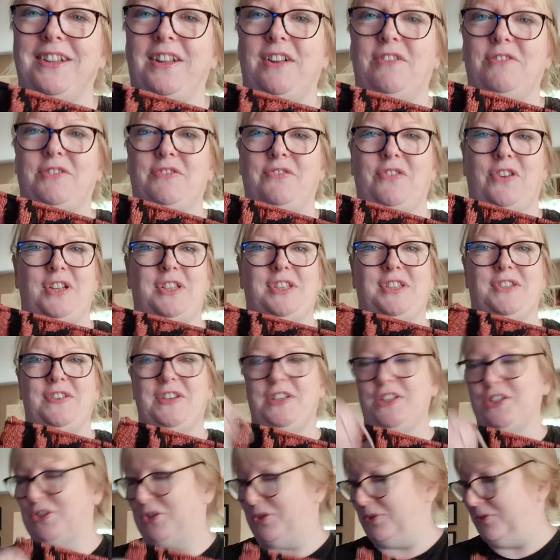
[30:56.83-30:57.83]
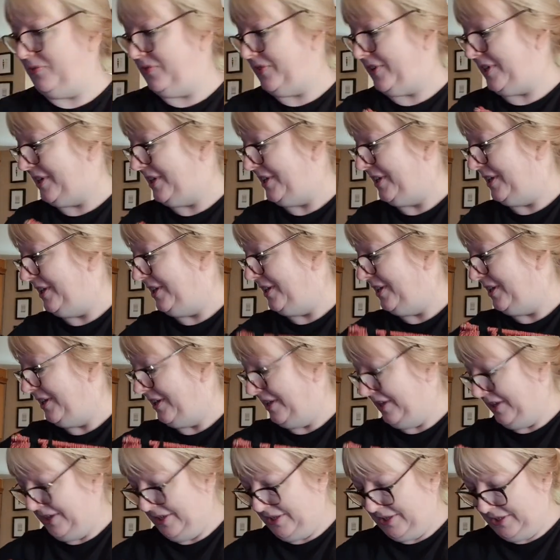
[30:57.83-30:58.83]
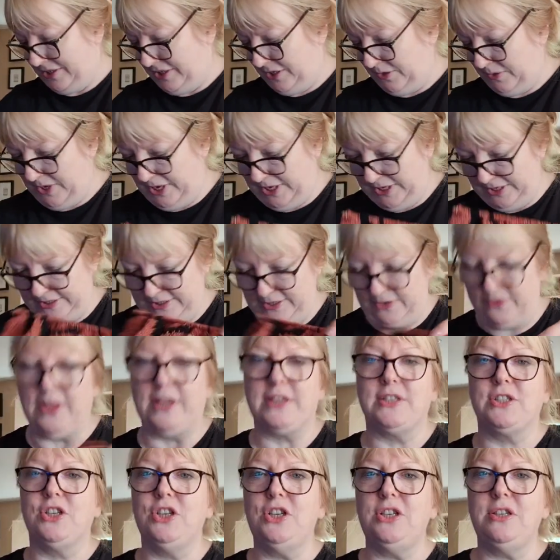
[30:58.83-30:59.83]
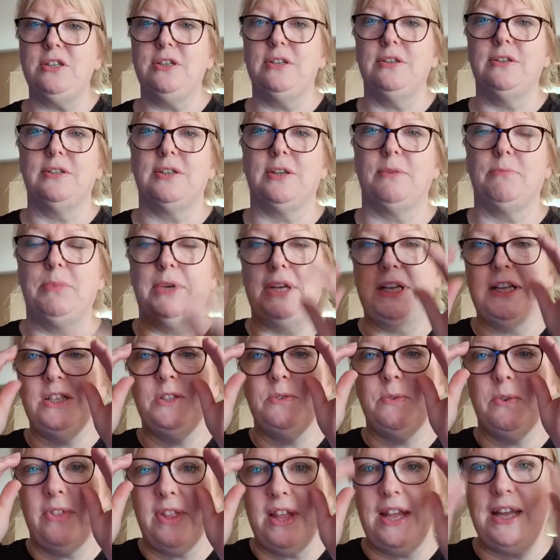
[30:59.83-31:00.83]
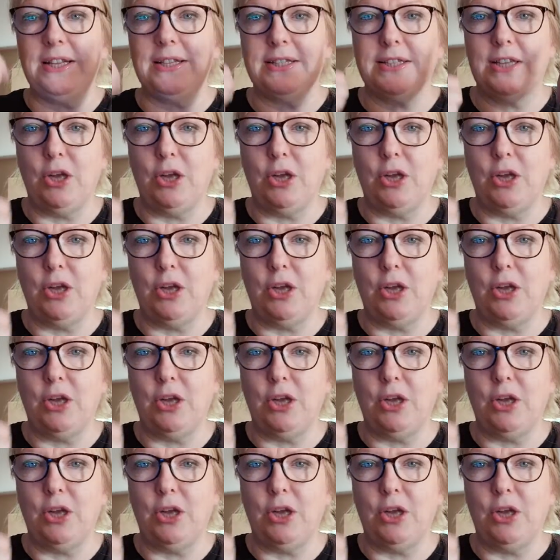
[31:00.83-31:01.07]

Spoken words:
I'll have to find something to do with it. So yeah, so that's good. So I'm pleased with that.